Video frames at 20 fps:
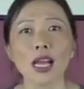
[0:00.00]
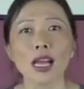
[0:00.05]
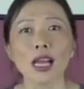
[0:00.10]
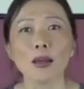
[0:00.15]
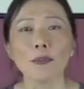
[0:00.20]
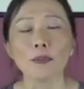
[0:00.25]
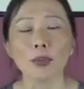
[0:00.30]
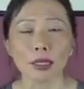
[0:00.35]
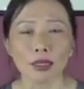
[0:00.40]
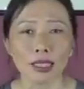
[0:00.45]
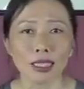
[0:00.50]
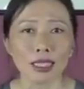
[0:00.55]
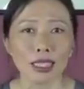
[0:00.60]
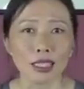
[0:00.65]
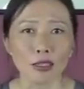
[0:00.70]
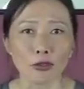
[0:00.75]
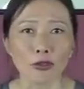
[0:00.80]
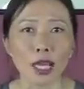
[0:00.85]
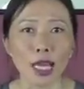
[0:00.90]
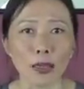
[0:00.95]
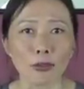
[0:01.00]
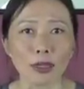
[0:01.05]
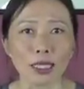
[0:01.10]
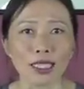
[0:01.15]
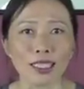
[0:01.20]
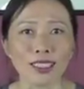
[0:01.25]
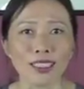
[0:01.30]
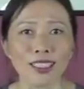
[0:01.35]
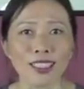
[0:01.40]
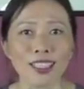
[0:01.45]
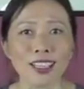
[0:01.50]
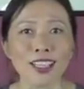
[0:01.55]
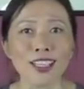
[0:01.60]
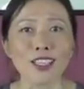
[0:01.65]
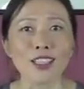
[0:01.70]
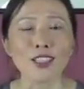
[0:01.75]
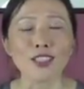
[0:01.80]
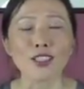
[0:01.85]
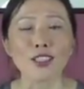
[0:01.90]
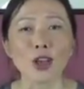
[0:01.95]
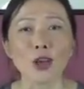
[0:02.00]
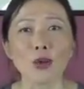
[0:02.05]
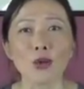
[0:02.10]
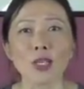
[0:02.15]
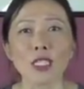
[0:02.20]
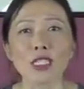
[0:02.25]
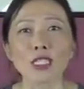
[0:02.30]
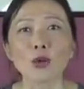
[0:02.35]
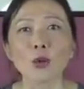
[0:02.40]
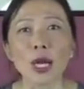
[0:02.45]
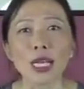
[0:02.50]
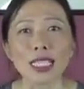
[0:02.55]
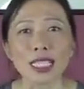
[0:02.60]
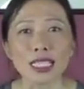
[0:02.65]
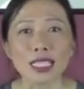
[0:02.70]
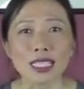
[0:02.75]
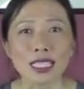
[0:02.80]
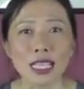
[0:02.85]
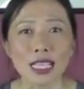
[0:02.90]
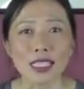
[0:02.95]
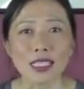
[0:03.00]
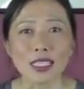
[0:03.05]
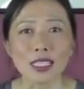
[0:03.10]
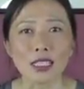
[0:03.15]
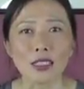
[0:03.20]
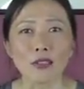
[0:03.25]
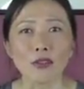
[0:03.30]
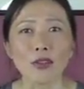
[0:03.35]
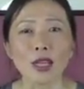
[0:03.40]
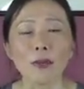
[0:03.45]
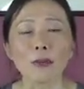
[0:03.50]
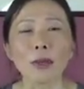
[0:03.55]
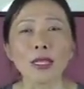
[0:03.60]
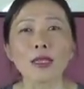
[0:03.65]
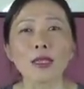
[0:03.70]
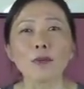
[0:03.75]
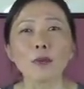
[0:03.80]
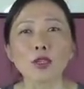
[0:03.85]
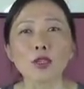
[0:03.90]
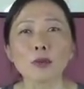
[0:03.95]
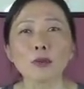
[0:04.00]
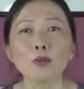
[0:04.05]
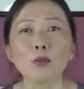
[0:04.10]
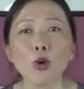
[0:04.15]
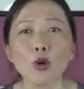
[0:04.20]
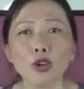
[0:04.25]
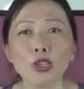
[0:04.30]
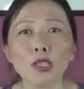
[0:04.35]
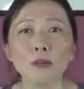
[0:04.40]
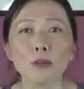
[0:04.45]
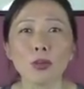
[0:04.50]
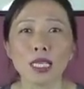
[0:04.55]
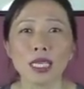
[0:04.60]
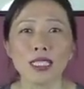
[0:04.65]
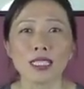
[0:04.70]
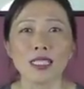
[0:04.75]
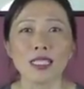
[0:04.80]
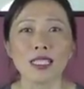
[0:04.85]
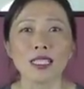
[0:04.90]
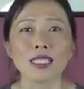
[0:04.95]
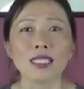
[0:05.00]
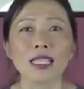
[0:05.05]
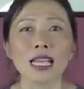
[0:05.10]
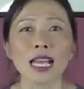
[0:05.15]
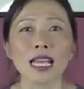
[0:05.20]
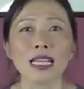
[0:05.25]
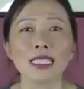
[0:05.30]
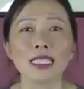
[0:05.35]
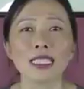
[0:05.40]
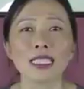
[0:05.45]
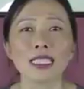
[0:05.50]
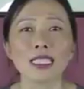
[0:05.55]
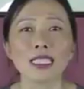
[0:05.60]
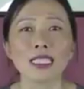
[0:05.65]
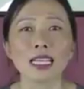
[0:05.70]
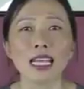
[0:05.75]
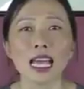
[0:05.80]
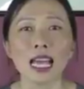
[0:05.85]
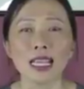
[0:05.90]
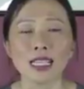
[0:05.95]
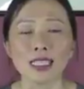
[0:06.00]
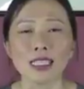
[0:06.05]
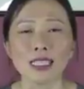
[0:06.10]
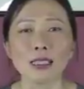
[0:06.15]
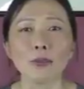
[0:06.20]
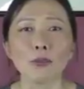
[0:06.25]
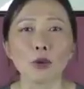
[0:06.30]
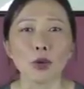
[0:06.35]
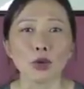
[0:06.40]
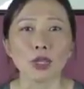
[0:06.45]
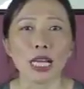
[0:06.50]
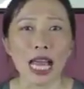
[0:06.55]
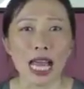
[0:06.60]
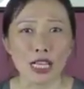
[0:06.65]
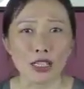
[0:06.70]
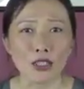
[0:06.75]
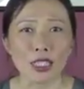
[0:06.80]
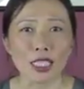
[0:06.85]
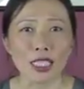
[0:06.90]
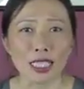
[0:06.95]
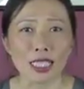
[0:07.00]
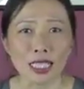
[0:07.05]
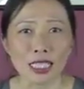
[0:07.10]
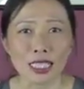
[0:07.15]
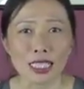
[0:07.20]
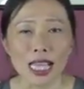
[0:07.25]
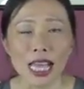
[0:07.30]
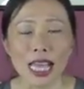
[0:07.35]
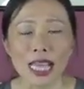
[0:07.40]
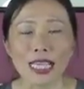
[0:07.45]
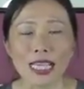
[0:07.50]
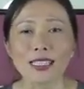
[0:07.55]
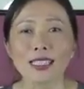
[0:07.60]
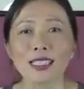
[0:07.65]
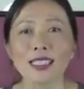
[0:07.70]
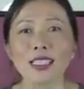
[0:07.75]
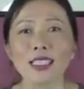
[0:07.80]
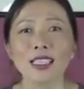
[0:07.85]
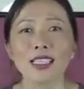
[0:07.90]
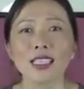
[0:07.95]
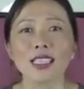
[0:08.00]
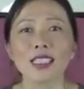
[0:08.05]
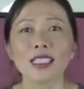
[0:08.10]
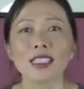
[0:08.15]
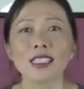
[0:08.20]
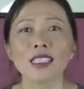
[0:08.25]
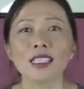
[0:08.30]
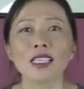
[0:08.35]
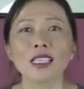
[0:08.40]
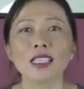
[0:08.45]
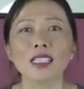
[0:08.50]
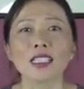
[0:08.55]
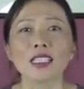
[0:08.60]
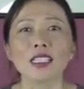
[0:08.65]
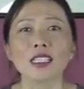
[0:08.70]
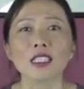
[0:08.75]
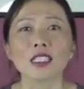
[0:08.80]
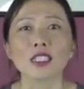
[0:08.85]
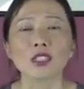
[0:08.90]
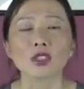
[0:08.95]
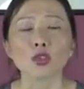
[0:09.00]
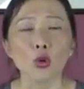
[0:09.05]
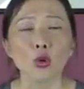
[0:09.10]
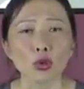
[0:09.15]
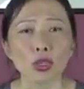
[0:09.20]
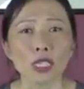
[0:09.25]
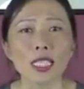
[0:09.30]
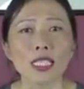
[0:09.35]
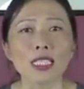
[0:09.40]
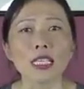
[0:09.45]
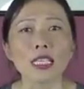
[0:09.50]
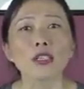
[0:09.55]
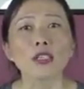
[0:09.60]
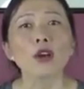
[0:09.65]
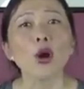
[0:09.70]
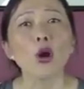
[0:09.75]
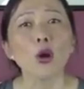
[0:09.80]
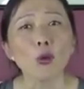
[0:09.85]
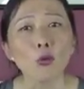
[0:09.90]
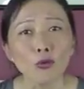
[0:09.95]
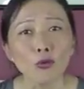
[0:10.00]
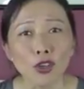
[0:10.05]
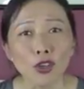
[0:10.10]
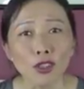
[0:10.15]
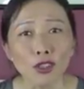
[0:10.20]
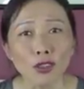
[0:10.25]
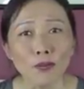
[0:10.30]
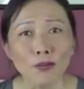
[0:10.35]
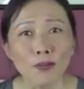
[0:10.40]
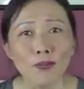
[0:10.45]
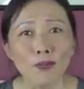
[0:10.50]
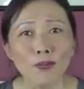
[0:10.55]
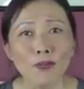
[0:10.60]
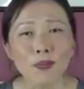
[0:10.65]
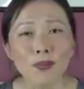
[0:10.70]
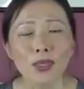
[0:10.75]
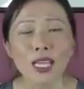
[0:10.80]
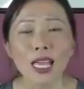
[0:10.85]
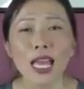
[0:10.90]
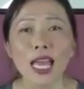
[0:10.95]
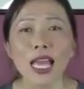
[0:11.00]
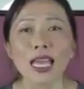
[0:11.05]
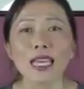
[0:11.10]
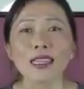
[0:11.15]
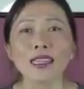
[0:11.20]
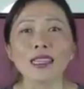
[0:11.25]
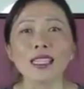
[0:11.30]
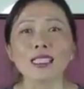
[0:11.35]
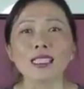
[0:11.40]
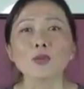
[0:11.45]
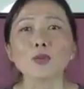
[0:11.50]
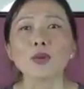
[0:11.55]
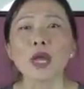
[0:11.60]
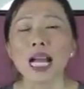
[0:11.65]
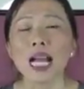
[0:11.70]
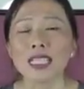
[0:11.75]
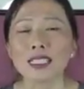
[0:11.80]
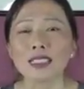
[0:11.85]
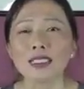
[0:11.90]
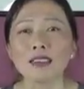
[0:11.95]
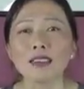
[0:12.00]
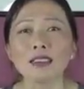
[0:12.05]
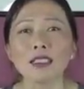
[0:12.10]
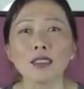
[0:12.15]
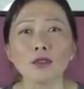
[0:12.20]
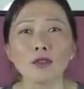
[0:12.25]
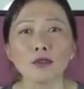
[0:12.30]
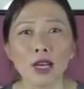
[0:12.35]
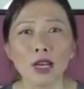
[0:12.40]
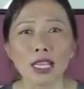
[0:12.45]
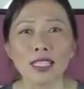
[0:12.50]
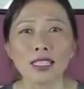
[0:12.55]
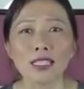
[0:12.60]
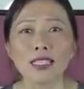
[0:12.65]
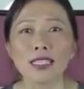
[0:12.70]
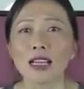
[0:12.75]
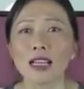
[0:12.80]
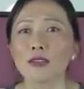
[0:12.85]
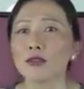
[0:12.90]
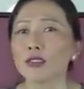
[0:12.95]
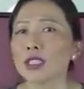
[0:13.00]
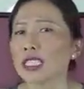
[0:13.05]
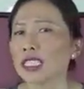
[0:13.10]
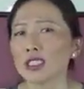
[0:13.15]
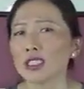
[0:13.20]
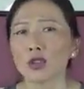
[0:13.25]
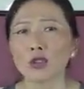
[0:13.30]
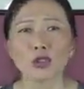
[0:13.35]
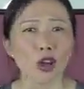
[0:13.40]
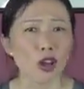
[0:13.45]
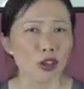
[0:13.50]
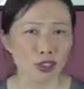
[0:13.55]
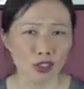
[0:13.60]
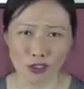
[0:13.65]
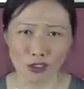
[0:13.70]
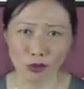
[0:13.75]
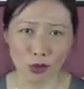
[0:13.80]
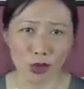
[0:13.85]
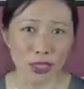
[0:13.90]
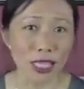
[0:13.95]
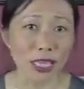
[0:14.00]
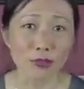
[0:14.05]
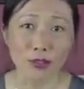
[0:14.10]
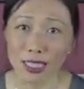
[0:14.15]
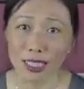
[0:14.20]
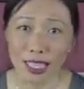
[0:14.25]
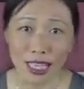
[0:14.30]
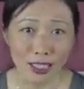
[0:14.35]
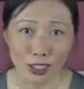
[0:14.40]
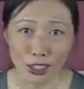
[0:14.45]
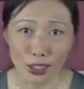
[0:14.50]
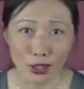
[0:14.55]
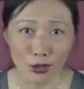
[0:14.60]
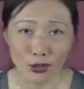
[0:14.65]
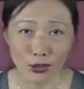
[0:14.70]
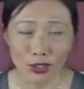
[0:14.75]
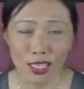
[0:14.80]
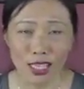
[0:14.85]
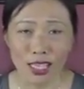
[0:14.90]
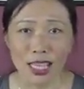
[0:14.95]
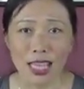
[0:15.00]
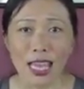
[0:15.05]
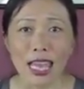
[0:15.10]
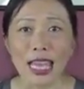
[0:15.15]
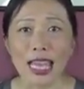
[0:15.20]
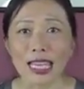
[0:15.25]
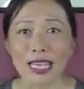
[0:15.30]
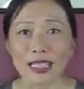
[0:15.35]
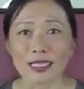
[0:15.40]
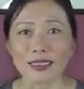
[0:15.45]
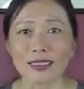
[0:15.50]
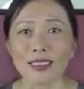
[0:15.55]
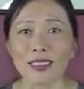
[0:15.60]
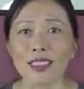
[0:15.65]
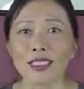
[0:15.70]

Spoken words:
build their family. So it's quite extensive, but the most important piece is that, as the book actually says, it's stories that are hopeful, and it's practical advice that really no doctor will ever tell you. And